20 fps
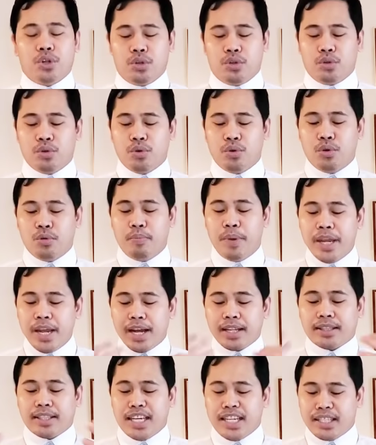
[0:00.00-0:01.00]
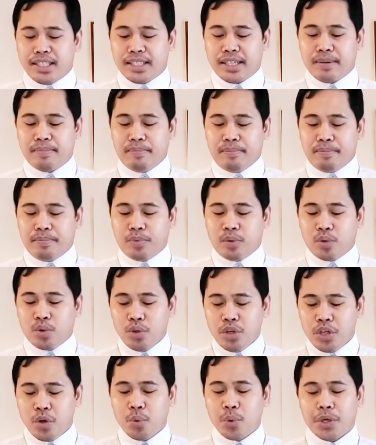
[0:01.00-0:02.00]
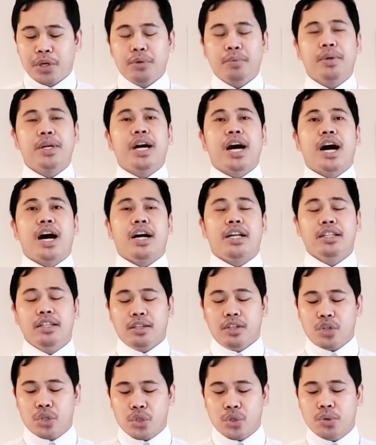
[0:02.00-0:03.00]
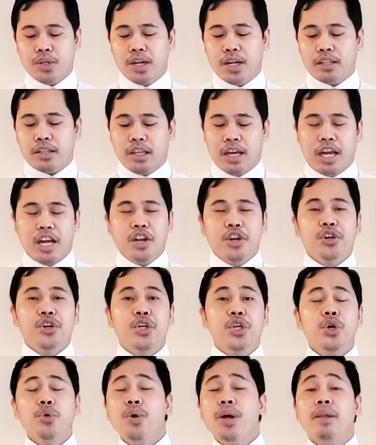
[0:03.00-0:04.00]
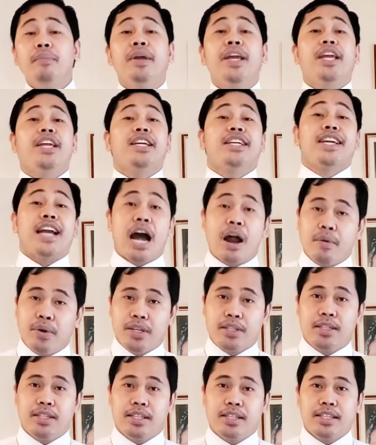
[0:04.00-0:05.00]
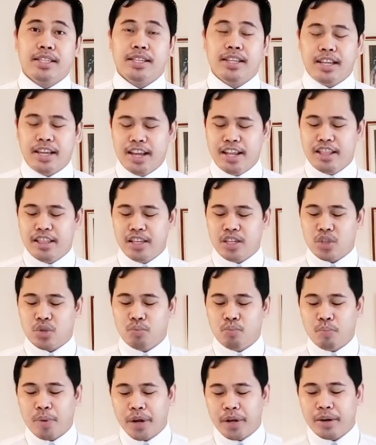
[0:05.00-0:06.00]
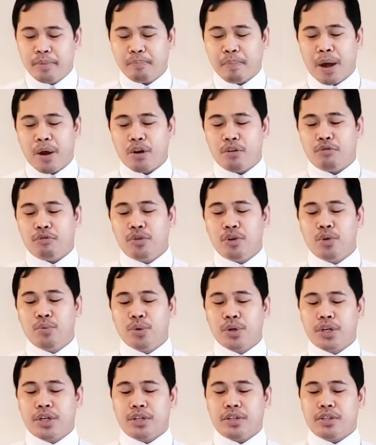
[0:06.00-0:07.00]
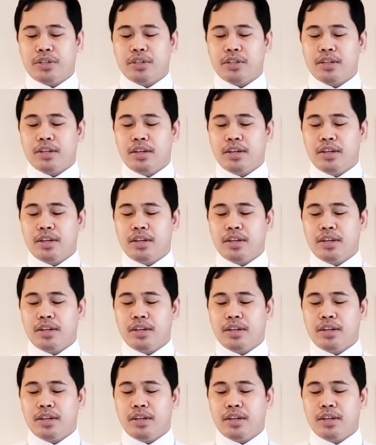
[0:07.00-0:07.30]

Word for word: to be attentive to the Word of God so that you will be encouraged in these very powerful words.